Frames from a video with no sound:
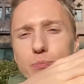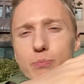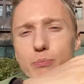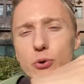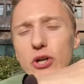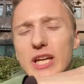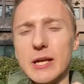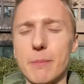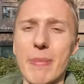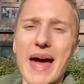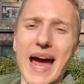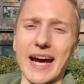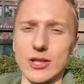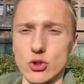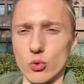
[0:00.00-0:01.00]
bring it
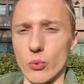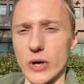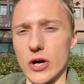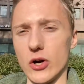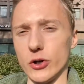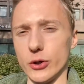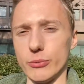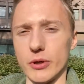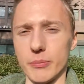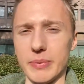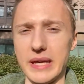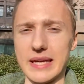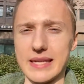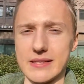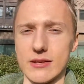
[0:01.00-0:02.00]
back to where human
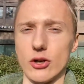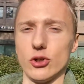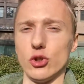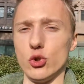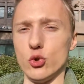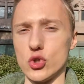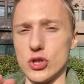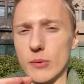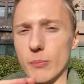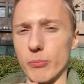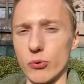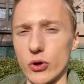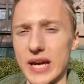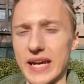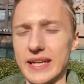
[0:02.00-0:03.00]
beings started using
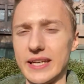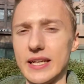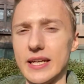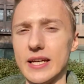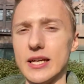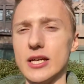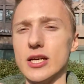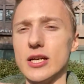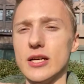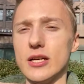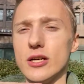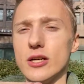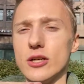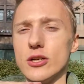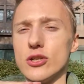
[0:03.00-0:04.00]
brain
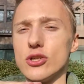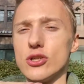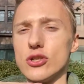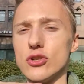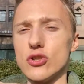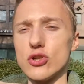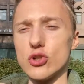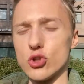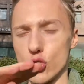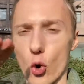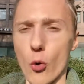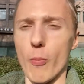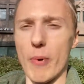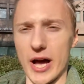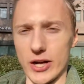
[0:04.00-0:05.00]

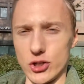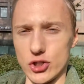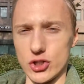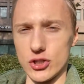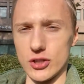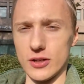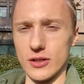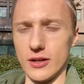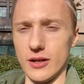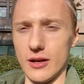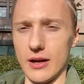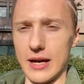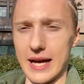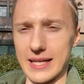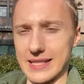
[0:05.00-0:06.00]
so much
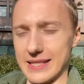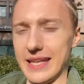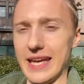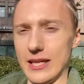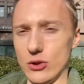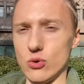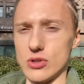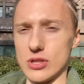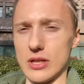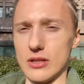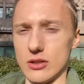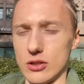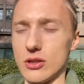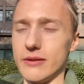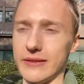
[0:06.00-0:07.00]
as they use,
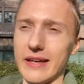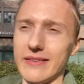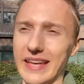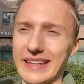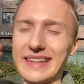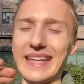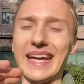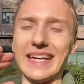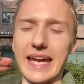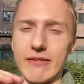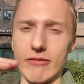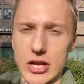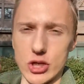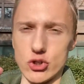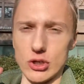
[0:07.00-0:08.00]
that led
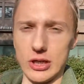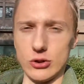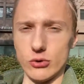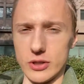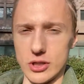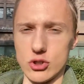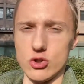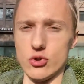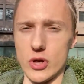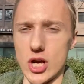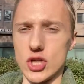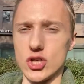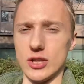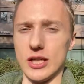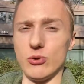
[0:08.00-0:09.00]
eventually to the
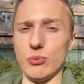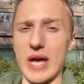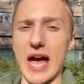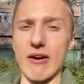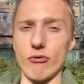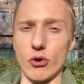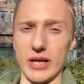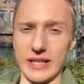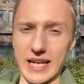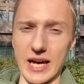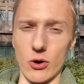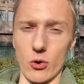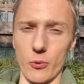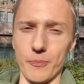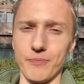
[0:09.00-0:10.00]
situation that we have right
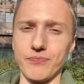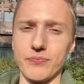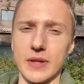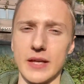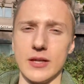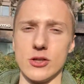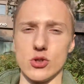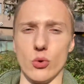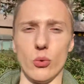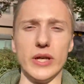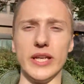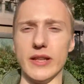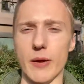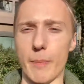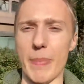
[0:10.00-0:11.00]
now. So
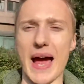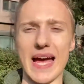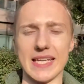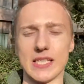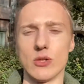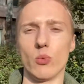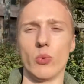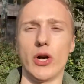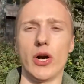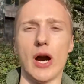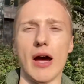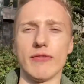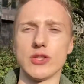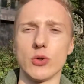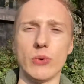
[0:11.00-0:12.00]
in the past, where
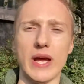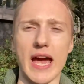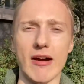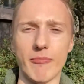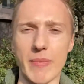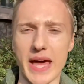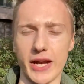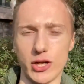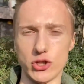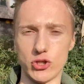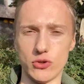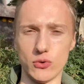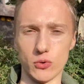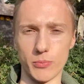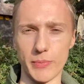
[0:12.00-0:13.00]
after we have
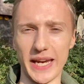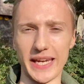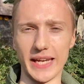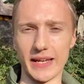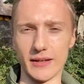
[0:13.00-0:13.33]
managed to make